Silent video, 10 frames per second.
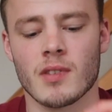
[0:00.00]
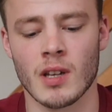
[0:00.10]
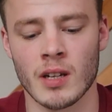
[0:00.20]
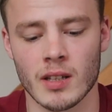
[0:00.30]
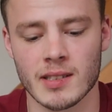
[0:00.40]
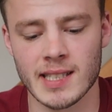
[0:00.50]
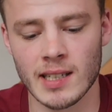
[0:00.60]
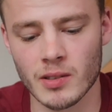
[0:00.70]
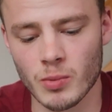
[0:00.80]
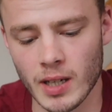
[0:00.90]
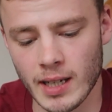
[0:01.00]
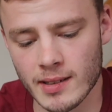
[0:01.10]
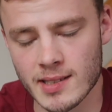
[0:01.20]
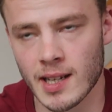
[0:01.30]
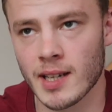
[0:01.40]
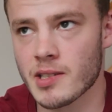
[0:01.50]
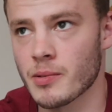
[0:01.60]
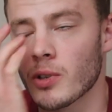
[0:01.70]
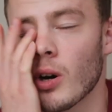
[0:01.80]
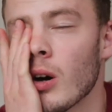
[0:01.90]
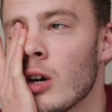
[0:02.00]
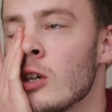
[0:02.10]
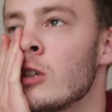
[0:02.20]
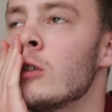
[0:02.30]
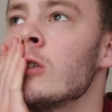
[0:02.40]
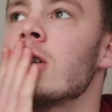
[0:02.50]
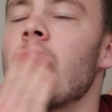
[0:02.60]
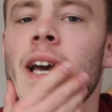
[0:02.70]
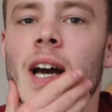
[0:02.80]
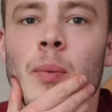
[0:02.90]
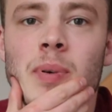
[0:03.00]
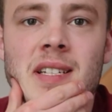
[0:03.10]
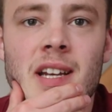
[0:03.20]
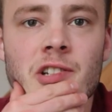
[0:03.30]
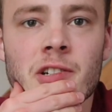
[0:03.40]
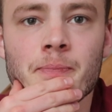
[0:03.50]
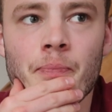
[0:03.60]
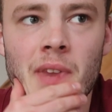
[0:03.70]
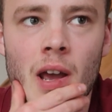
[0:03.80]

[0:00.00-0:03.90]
Another deload workout today, so we've got a upper session.